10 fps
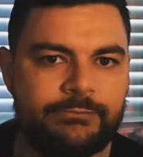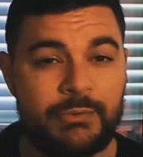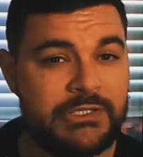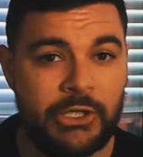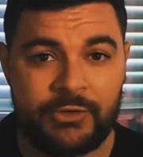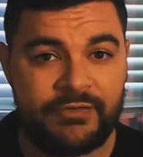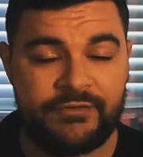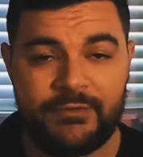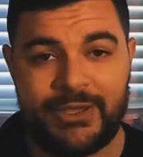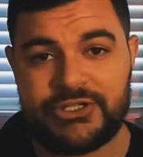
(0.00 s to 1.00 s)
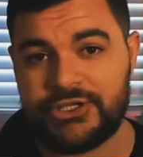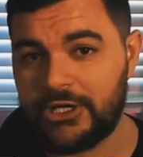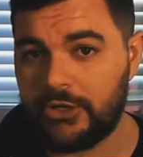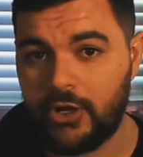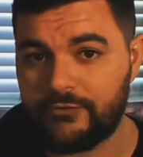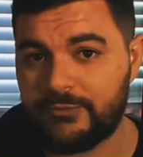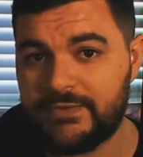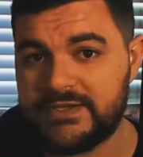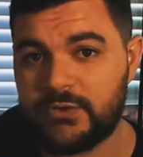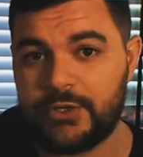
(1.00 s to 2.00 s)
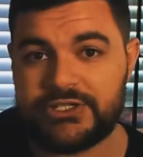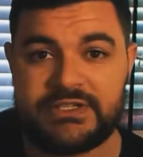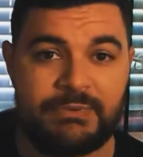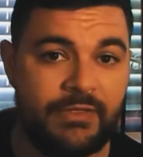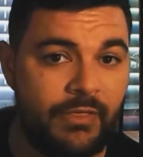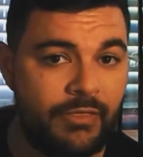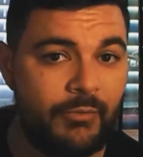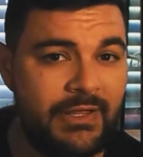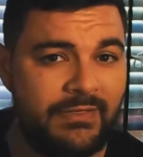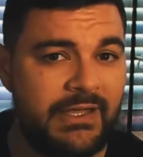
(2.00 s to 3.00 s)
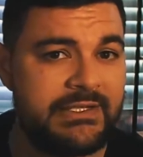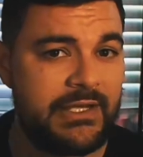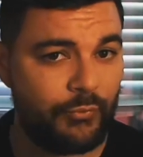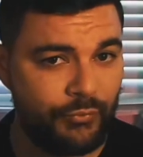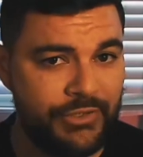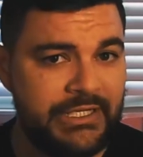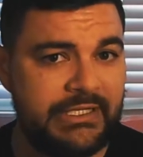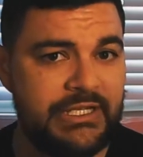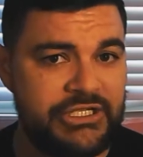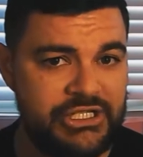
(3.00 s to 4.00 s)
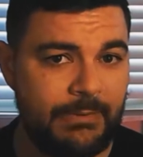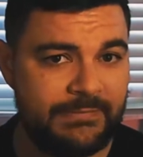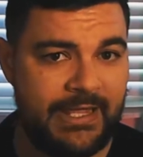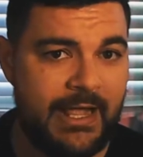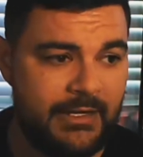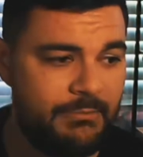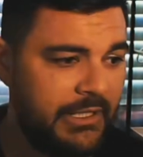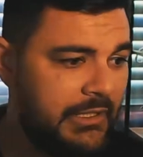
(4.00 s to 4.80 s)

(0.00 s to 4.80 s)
There was a lot of information that I got from these questions, but the three things that really jumped out at